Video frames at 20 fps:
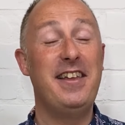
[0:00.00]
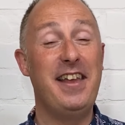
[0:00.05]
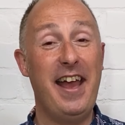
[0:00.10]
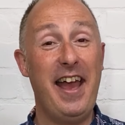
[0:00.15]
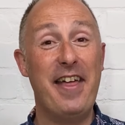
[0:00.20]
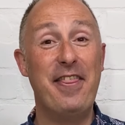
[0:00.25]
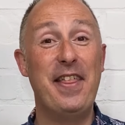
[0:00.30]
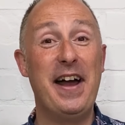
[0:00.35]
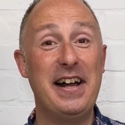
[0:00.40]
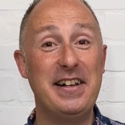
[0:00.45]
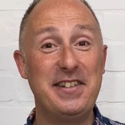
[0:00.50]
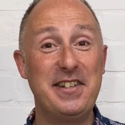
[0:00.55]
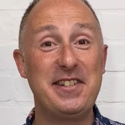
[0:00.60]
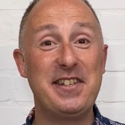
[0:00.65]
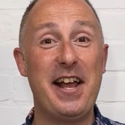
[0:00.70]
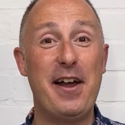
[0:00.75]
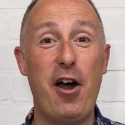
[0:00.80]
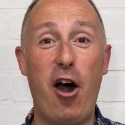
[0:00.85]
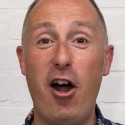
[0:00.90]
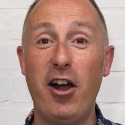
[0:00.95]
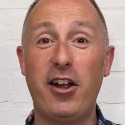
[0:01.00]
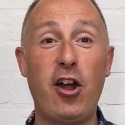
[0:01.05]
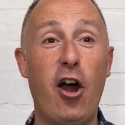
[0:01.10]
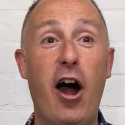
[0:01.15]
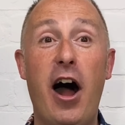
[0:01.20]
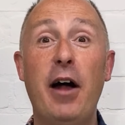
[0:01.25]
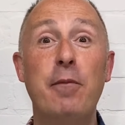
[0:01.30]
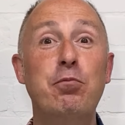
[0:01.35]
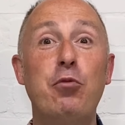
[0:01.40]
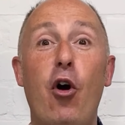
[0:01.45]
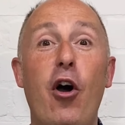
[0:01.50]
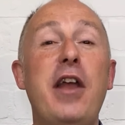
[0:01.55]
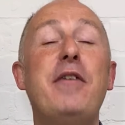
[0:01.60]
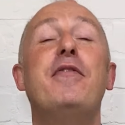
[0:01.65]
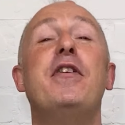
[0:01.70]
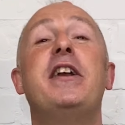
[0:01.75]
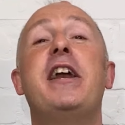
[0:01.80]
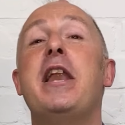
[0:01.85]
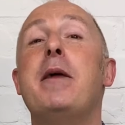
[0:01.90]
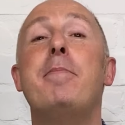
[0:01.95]
yeah, that's... Uh, I can't, I'm not
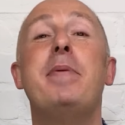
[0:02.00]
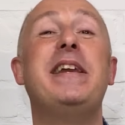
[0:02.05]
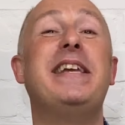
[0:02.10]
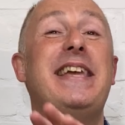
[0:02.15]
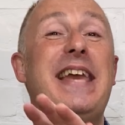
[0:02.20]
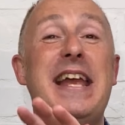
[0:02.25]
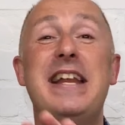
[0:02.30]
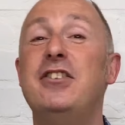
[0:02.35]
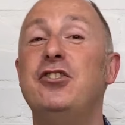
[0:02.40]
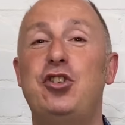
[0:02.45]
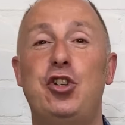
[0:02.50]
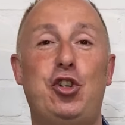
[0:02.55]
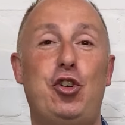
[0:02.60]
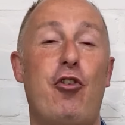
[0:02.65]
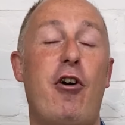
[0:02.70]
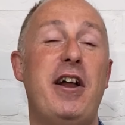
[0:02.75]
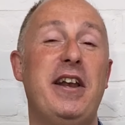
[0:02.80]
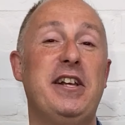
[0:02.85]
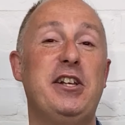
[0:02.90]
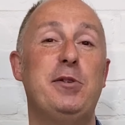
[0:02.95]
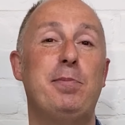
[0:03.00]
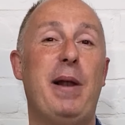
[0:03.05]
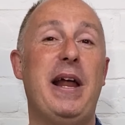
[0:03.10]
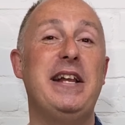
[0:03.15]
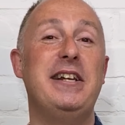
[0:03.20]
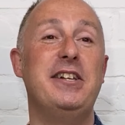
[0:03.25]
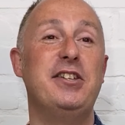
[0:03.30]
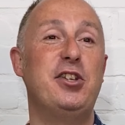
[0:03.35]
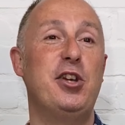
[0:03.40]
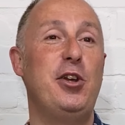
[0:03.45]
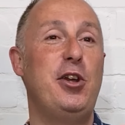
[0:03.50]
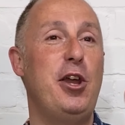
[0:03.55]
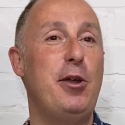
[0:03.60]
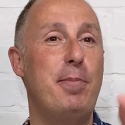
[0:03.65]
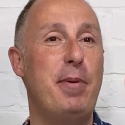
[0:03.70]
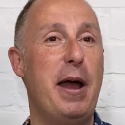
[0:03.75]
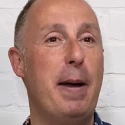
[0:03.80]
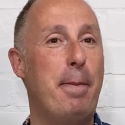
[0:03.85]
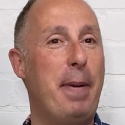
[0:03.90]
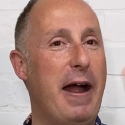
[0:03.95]
even going to begin to try and explain it to you,
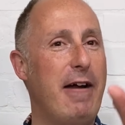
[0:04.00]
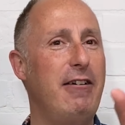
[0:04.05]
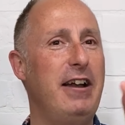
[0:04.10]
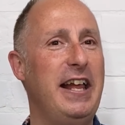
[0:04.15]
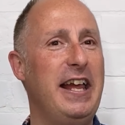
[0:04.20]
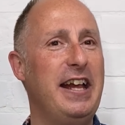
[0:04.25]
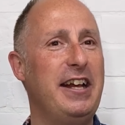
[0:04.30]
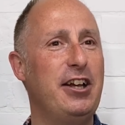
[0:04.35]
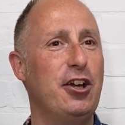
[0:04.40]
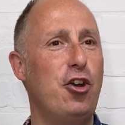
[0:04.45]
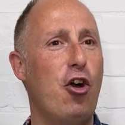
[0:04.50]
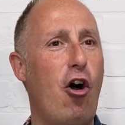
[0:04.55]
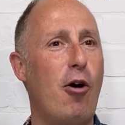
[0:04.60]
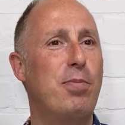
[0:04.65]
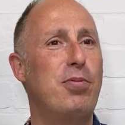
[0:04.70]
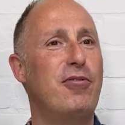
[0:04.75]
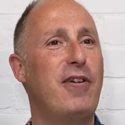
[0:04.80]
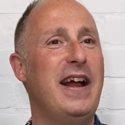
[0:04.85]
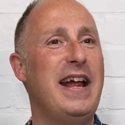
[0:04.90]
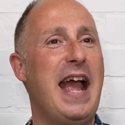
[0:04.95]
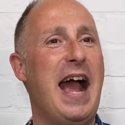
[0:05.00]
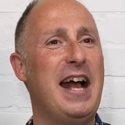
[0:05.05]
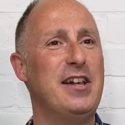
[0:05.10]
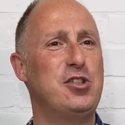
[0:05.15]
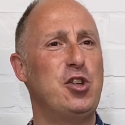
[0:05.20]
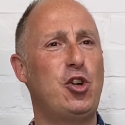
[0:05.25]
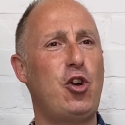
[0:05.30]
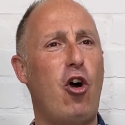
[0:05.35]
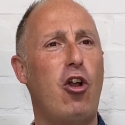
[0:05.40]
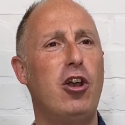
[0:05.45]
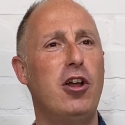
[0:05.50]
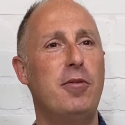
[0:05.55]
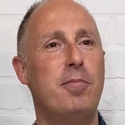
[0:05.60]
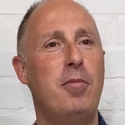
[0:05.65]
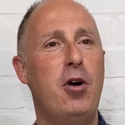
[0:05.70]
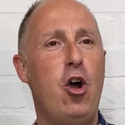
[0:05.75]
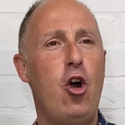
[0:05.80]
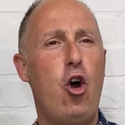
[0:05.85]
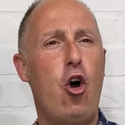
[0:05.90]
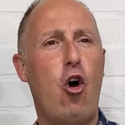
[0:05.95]
but apparently it can operate as a
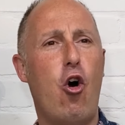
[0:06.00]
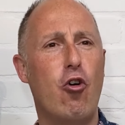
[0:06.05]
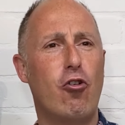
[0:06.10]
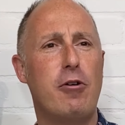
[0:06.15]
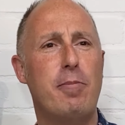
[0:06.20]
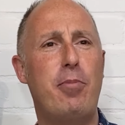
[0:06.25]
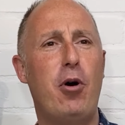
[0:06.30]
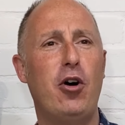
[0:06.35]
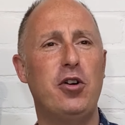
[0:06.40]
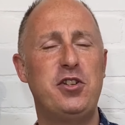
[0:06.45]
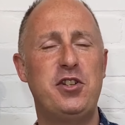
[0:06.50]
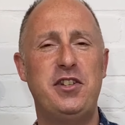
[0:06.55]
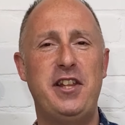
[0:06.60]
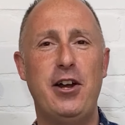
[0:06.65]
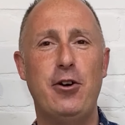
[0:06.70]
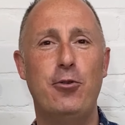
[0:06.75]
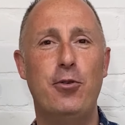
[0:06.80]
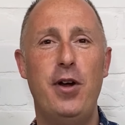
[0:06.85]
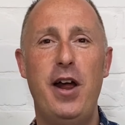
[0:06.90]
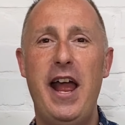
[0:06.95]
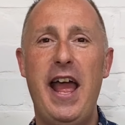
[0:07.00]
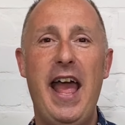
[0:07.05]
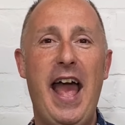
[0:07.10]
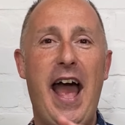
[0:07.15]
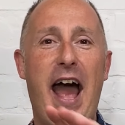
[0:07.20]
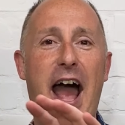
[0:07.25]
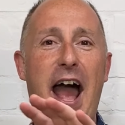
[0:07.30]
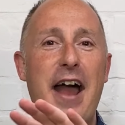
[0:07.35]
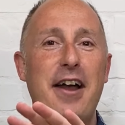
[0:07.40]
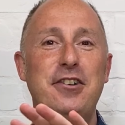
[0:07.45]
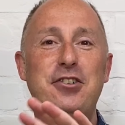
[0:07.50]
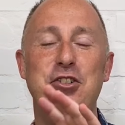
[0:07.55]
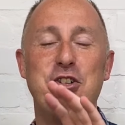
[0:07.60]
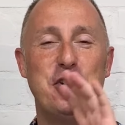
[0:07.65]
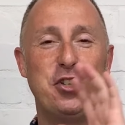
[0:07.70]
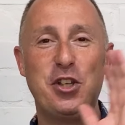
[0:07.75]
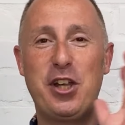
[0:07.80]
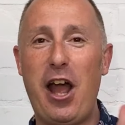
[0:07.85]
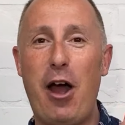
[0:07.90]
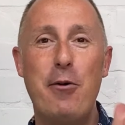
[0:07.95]
column or a pot still. Uh,
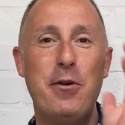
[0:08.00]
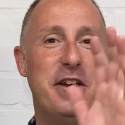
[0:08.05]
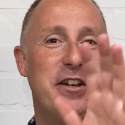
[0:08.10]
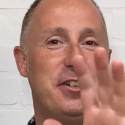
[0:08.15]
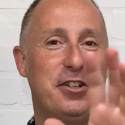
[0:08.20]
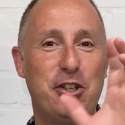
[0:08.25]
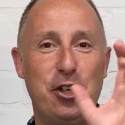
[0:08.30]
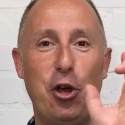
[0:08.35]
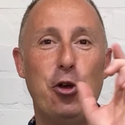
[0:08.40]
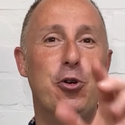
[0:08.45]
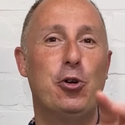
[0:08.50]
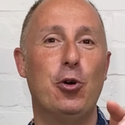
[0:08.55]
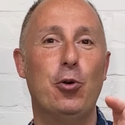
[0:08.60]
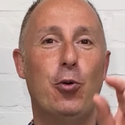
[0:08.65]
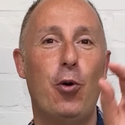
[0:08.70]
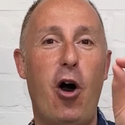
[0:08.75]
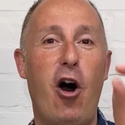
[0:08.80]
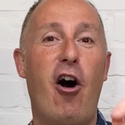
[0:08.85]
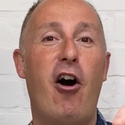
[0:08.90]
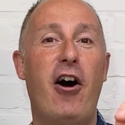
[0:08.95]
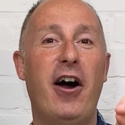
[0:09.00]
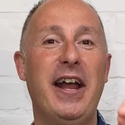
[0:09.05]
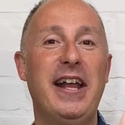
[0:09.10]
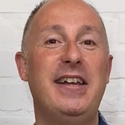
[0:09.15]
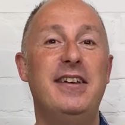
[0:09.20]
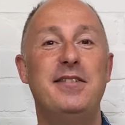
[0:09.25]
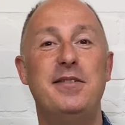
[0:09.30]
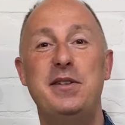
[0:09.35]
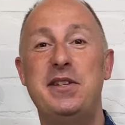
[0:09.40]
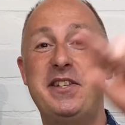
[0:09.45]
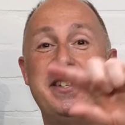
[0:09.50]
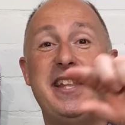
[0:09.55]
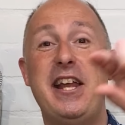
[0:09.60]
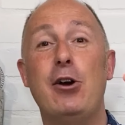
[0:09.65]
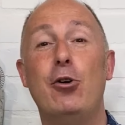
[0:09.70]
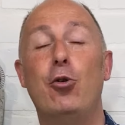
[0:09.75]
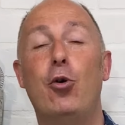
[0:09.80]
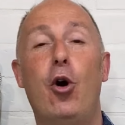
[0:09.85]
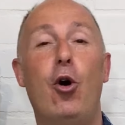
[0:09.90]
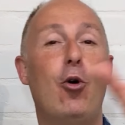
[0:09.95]
just go and Google I
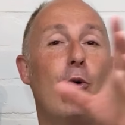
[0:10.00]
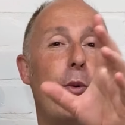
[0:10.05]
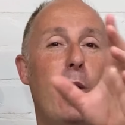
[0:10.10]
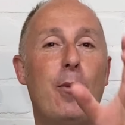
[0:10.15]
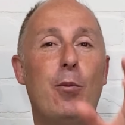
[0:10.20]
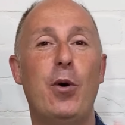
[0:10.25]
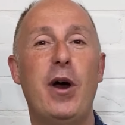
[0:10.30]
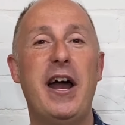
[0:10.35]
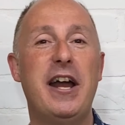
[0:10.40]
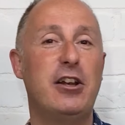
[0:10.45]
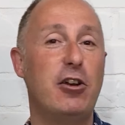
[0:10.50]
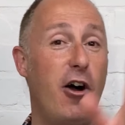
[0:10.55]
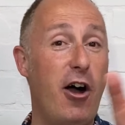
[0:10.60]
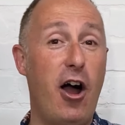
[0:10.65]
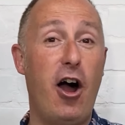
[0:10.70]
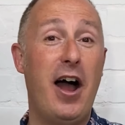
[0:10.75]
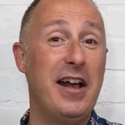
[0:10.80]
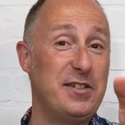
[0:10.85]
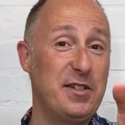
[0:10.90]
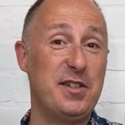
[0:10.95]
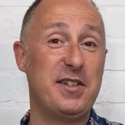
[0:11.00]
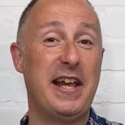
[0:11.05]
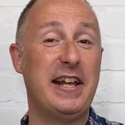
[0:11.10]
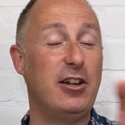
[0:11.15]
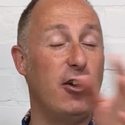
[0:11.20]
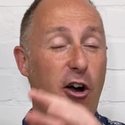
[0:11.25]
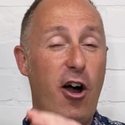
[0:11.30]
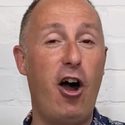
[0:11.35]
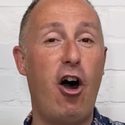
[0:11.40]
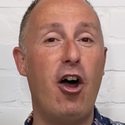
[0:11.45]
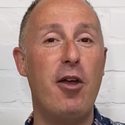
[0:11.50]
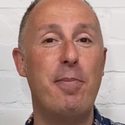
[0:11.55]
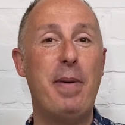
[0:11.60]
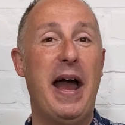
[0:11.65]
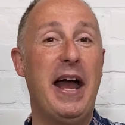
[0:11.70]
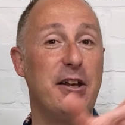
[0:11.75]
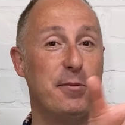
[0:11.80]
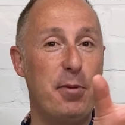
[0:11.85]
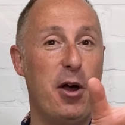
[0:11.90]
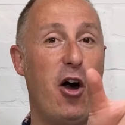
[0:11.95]
still, all one word, like as I said, like
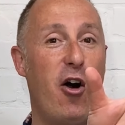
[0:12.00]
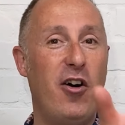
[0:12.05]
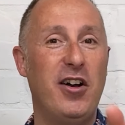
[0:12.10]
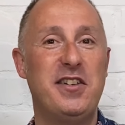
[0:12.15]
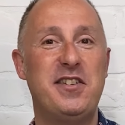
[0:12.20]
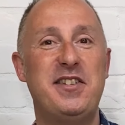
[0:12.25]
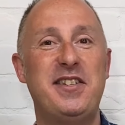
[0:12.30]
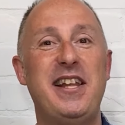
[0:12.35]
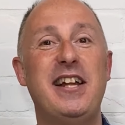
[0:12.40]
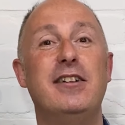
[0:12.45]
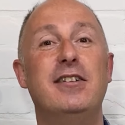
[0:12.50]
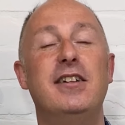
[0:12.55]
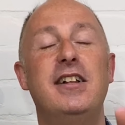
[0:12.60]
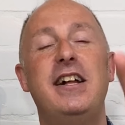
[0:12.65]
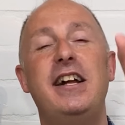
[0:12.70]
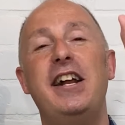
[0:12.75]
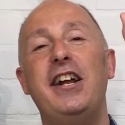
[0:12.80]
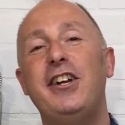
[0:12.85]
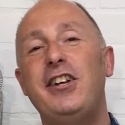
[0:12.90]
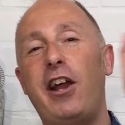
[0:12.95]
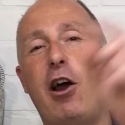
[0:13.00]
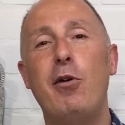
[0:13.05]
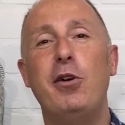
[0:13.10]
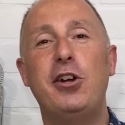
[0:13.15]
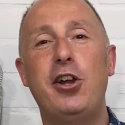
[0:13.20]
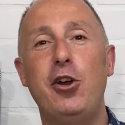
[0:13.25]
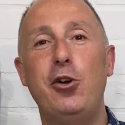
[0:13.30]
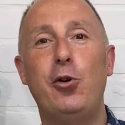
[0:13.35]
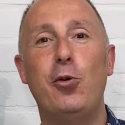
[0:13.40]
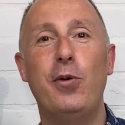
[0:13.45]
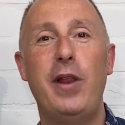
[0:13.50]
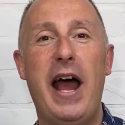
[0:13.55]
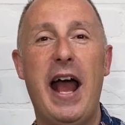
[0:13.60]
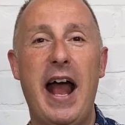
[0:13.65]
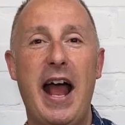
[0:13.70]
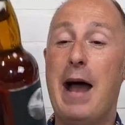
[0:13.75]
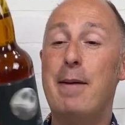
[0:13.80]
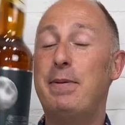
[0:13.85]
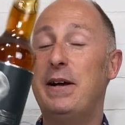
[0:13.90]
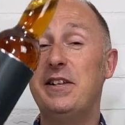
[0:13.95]
iPad, but iStill. Go and Google
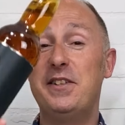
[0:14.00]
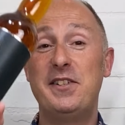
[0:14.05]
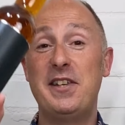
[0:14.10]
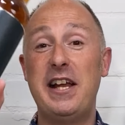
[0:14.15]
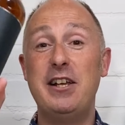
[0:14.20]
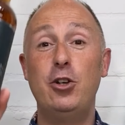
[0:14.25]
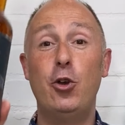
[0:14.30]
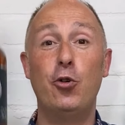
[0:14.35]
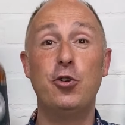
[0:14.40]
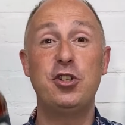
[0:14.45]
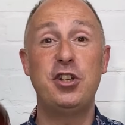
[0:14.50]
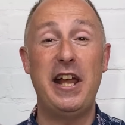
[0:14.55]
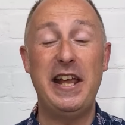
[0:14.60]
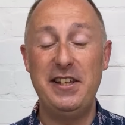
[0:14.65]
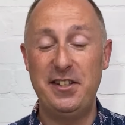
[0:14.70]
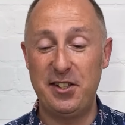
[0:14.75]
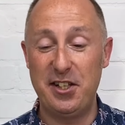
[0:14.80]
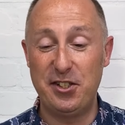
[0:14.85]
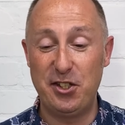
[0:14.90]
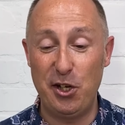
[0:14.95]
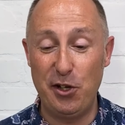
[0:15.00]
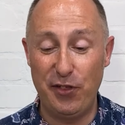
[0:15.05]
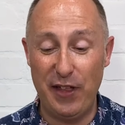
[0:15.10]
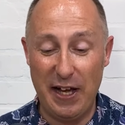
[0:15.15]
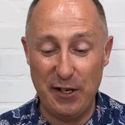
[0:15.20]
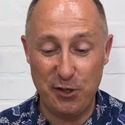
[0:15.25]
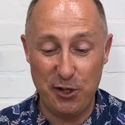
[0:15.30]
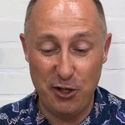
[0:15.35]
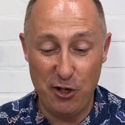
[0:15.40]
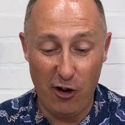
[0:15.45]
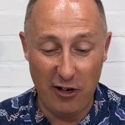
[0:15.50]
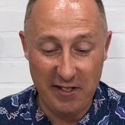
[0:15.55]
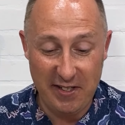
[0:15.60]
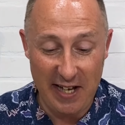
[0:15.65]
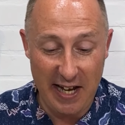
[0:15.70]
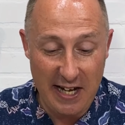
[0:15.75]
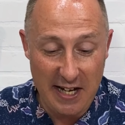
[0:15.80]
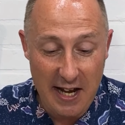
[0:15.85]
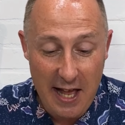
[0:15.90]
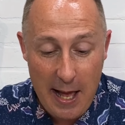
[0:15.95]
that. Uh, but as I say, launched Easter
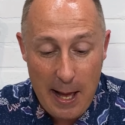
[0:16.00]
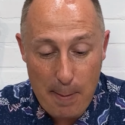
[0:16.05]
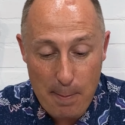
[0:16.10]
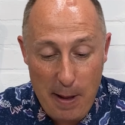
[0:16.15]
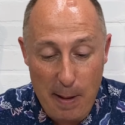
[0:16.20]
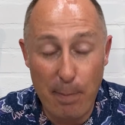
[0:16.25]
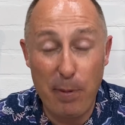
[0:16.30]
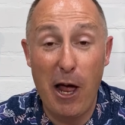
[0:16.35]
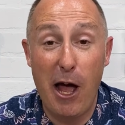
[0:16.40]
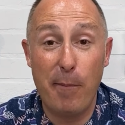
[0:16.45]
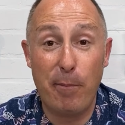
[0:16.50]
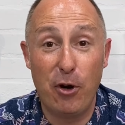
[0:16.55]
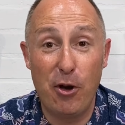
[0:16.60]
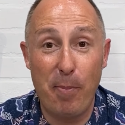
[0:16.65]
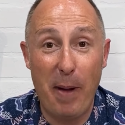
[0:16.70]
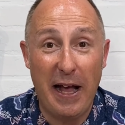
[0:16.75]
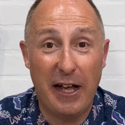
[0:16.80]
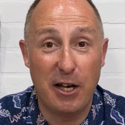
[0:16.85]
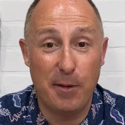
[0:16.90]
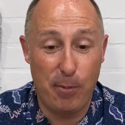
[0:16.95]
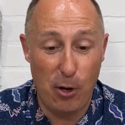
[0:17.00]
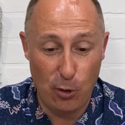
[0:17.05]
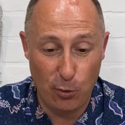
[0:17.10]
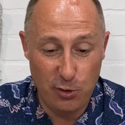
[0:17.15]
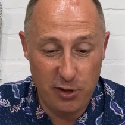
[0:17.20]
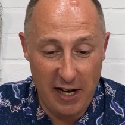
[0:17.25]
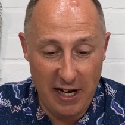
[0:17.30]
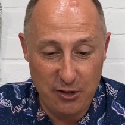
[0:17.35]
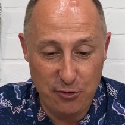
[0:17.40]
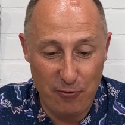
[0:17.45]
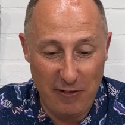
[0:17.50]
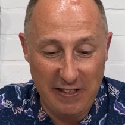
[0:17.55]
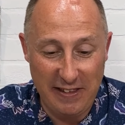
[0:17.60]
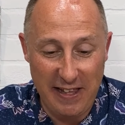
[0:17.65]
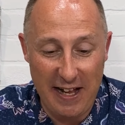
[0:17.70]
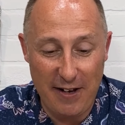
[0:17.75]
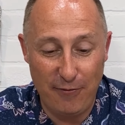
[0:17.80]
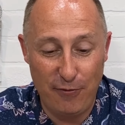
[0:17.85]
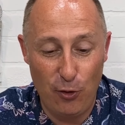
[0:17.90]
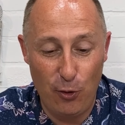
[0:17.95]
2019. Bit of blurb on the back of the bottle, so let's read
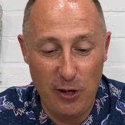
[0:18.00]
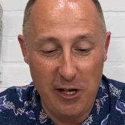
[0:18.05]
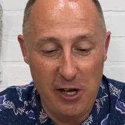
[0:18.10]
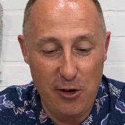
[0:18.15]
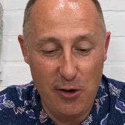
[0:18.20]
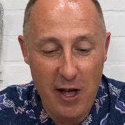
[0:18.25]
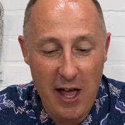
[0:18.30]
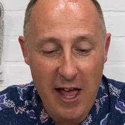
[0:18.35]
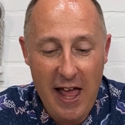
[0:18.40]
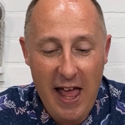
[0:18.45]
that for you.